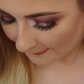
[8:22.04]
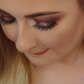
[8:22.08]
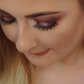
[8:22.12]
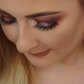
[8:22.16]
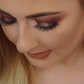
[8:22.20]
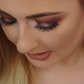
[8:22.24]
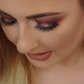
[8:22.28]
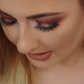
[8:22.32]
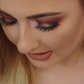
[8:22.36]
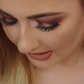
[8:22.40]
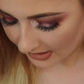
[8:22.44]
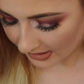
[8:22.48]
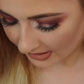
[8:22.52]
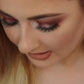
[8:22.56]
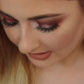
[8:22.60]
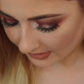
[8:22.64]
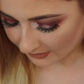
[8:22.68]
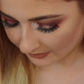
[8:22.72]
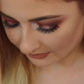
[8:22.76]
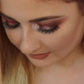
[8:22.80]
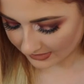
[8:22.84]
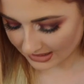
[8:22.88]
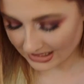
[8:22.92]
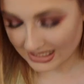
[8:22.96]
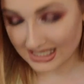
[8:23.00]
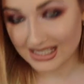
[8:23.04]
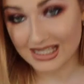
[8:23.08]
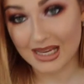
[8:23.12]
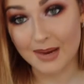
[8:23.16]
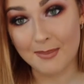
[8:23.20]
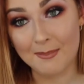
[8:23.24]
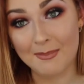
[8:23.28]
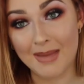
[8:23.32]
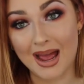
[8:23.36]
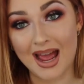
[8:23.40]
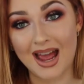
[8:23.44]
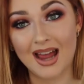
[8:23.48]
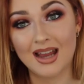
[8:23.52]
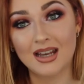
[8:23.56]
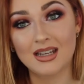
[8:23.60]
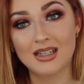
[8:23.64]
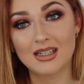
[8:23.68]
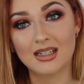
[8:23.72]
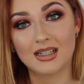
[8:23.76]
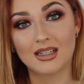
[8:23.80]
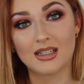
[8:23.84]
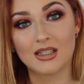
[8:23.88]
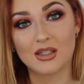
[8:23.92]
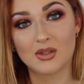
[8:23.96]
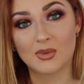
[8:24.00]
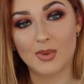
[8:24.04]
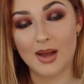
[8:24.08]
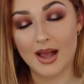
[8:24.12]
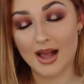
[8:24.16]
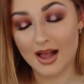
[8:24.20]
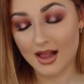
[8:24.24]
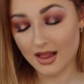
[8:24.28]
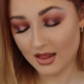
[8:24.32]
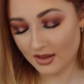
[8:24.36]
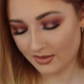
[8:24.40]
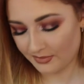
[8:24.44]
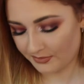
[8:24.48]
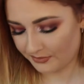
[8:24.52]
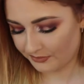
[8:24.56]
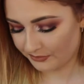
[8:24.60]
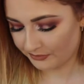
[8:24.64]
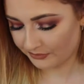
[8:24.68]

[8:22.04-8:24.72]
But this is a matte as well.